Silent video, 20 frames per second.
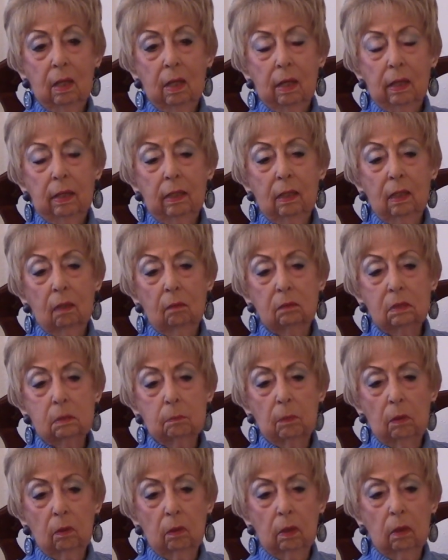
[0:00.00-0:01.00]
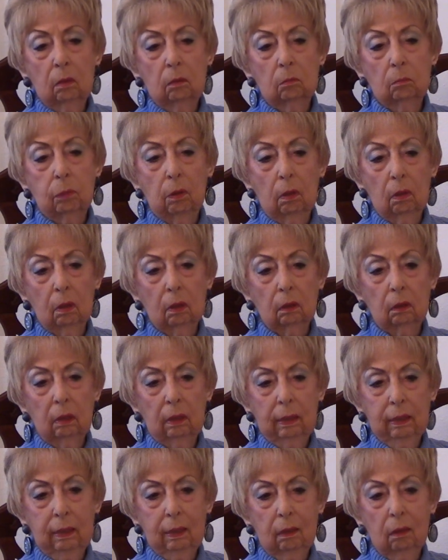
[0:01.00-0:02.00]
And I was born on Park
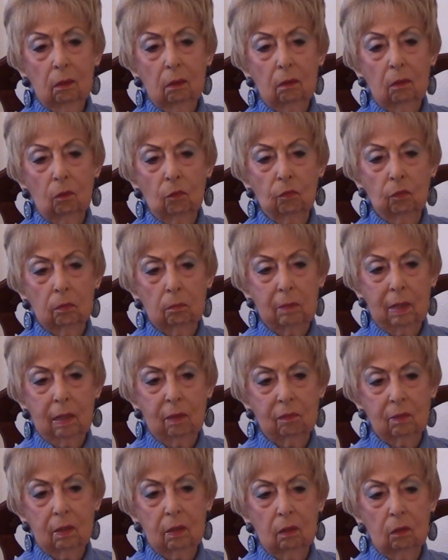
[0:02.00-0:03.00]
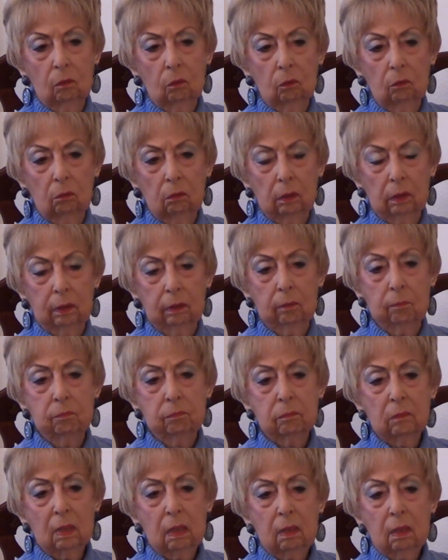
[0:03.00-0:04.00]
Lane over by the old
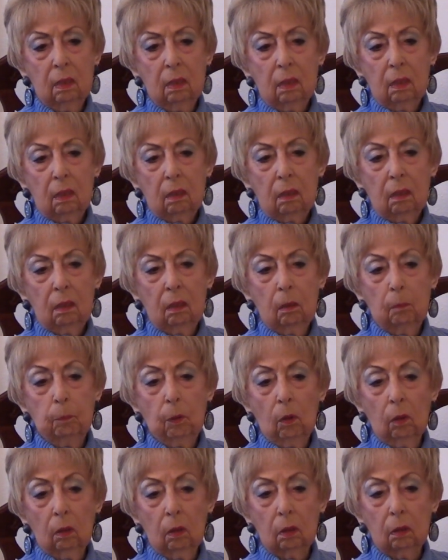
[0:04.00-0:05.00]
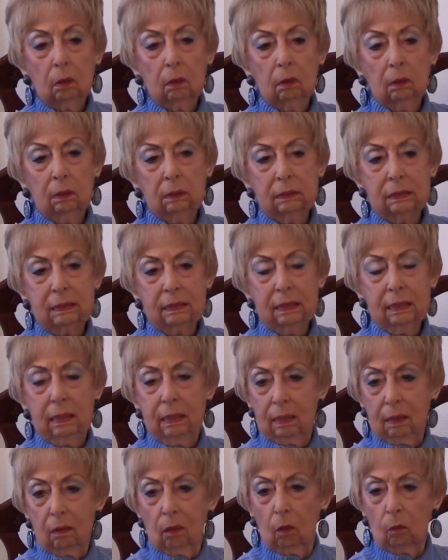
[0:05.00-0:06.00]
Park
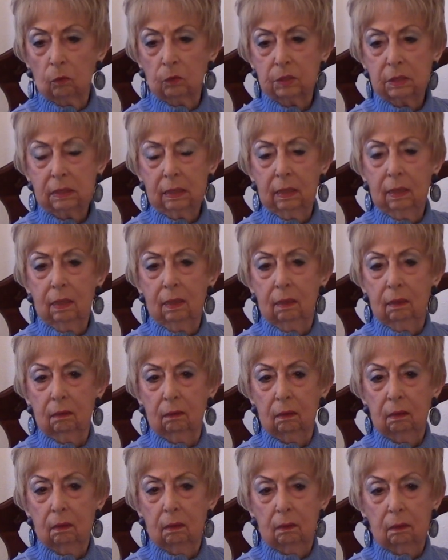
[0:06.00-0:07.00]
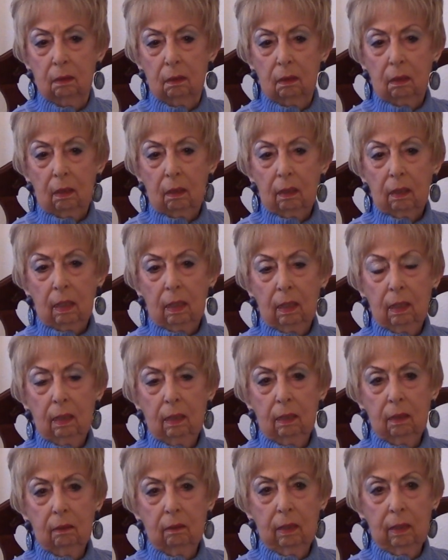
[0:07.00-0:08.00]
City, Old City,
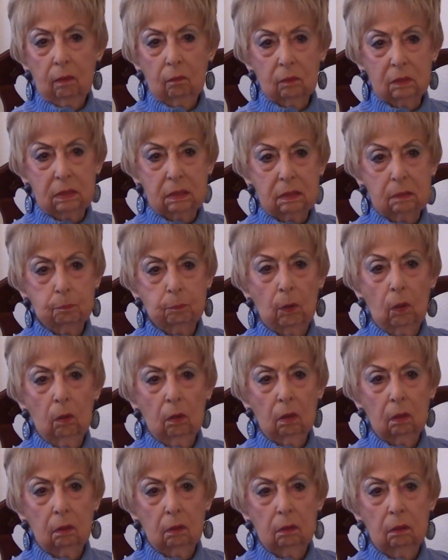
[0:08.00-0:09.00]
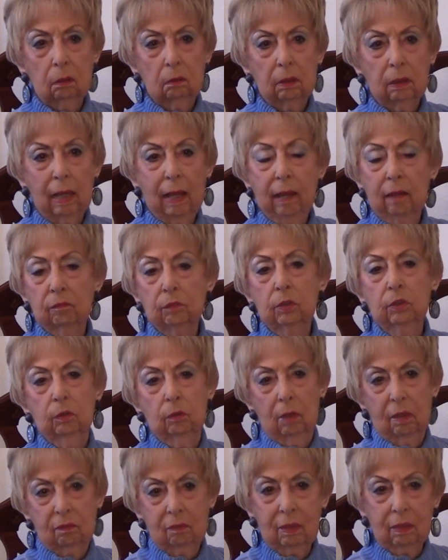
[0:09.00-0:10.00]
and that was Park Avenue,
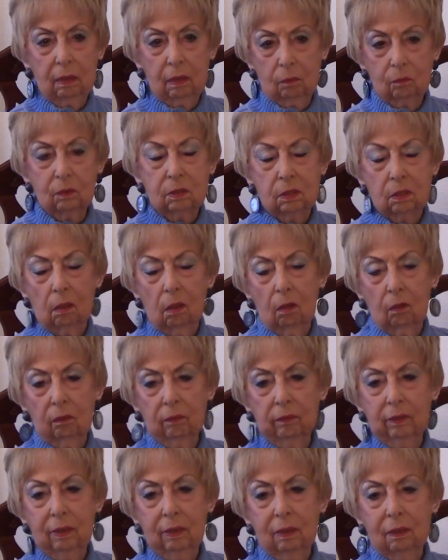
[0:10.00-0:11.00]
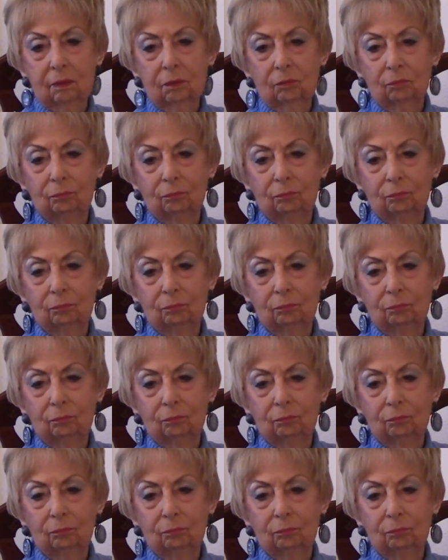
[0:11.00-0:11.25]
I think it was called then.